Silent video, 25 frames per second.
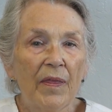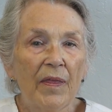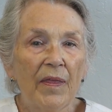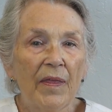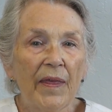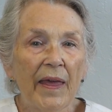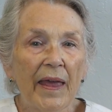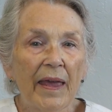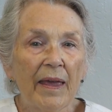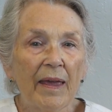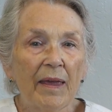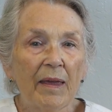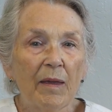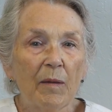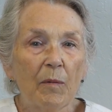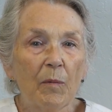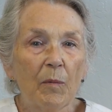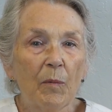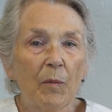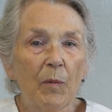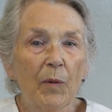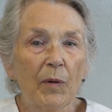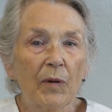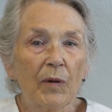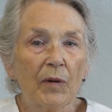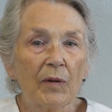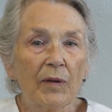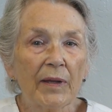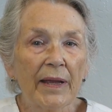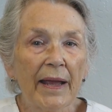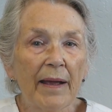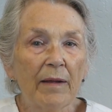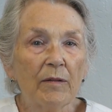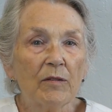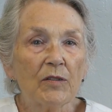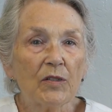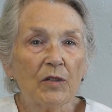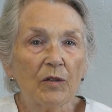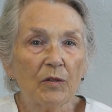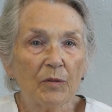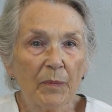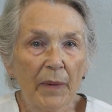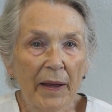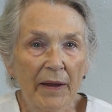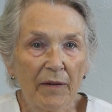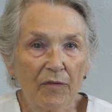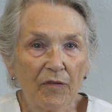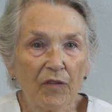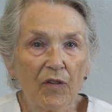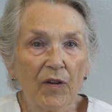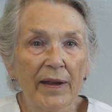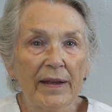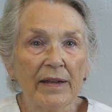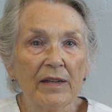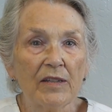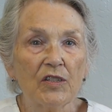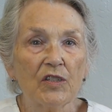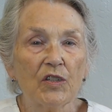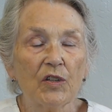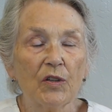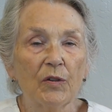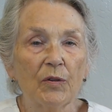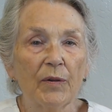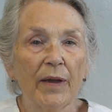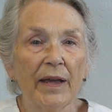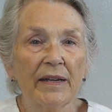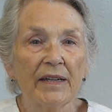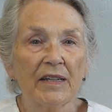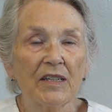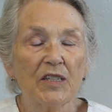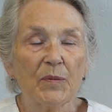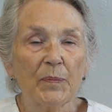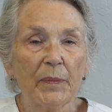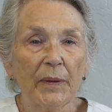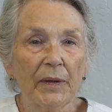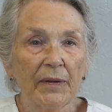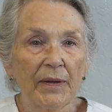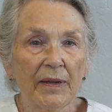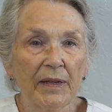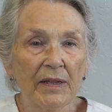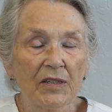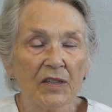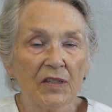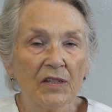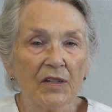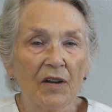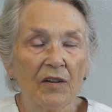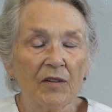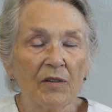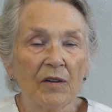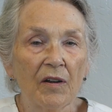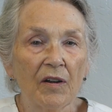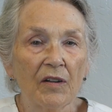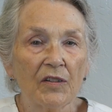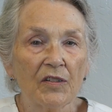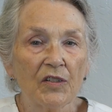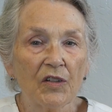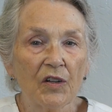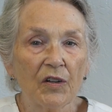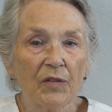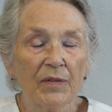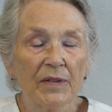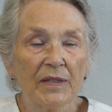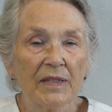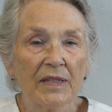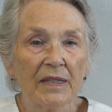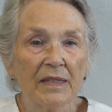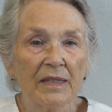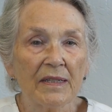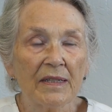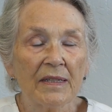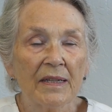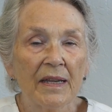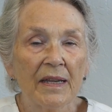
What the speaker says: they were counseled by friends who had experienced our services.